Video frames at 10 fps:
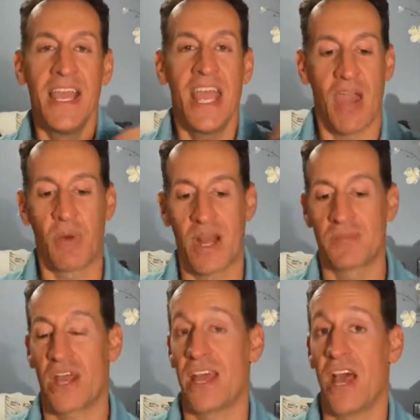and what i'm
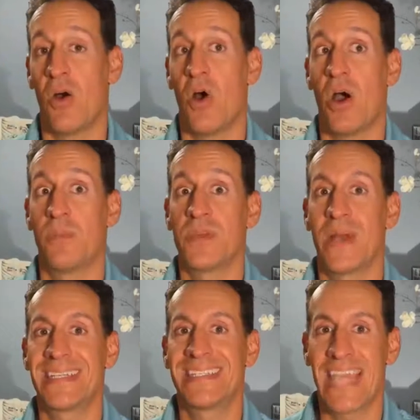trying to help, help you
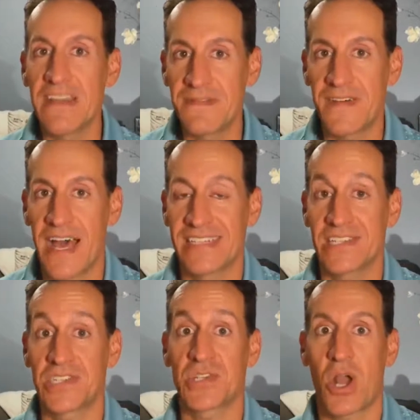identify
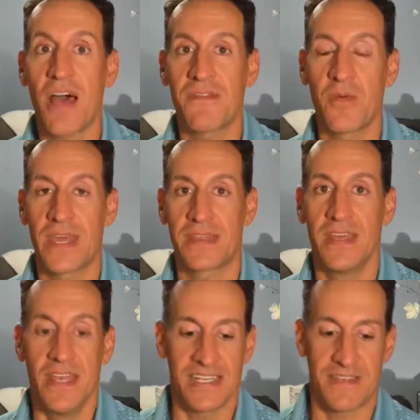to start off with
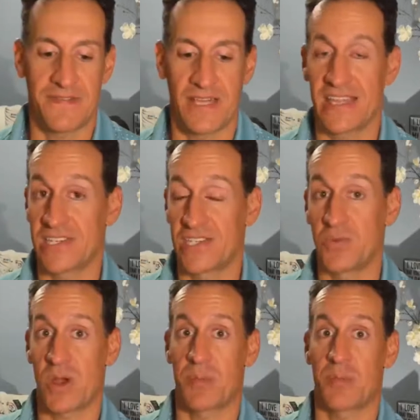because i feel like this is
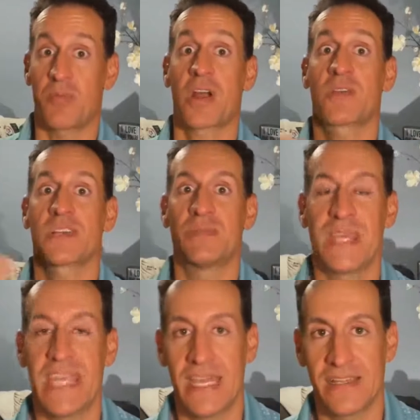where progress
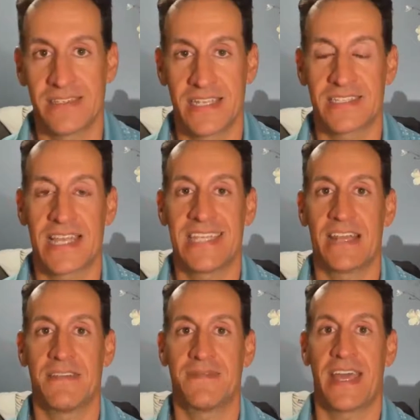begins is
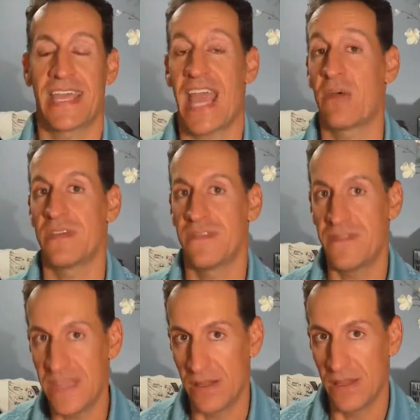identifying how we
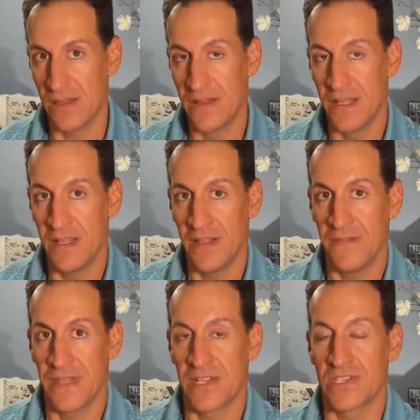feel
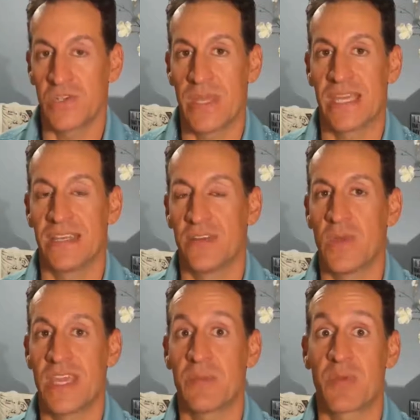so we can
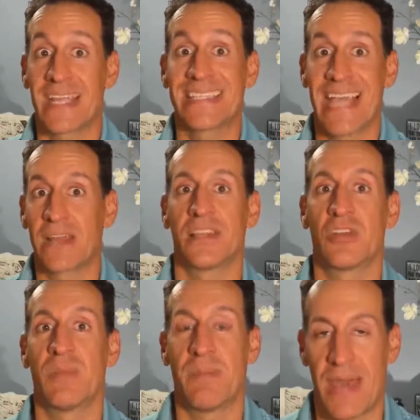we can break it down a
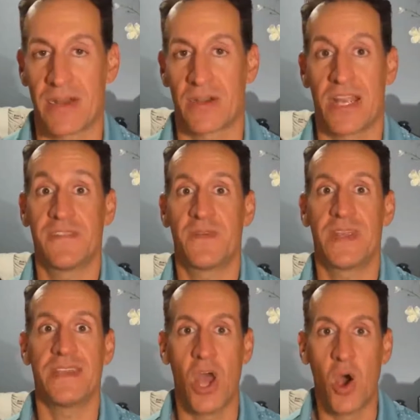little bit better and if we
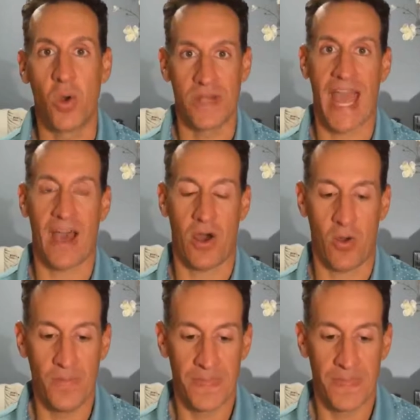know now